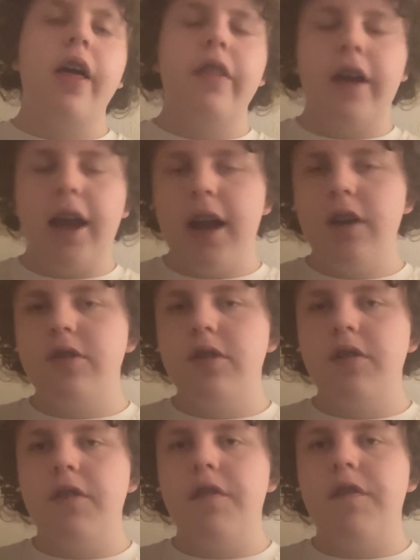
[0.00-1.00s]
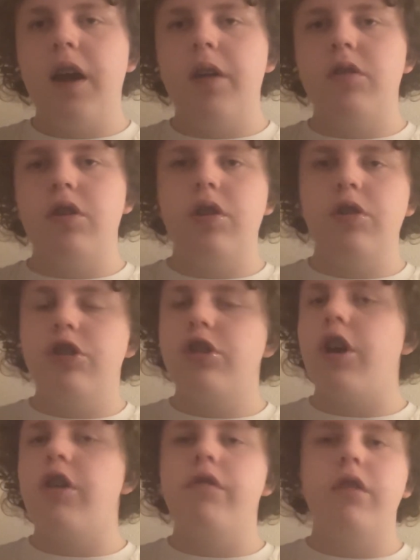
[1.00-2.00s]
they hadn't found a new
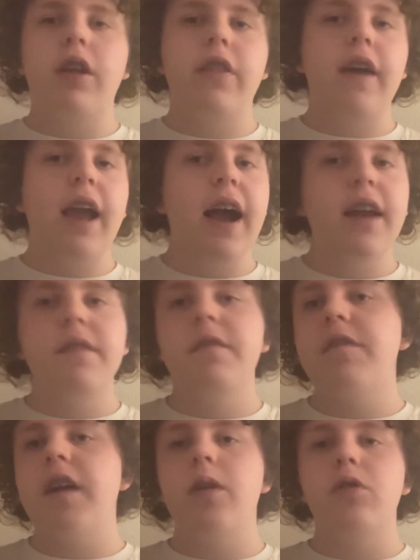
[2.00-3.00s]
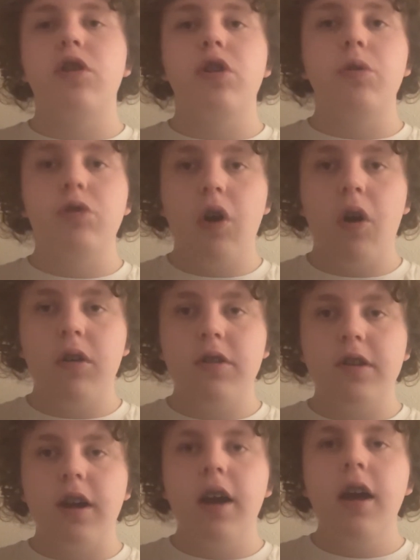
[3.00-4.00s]
showrunner, they hadn't found a new
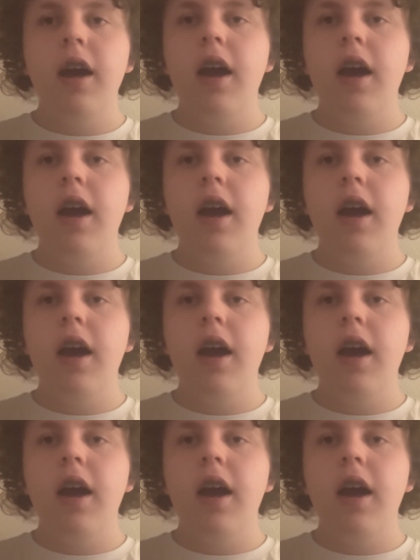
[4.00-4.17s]
Doctor,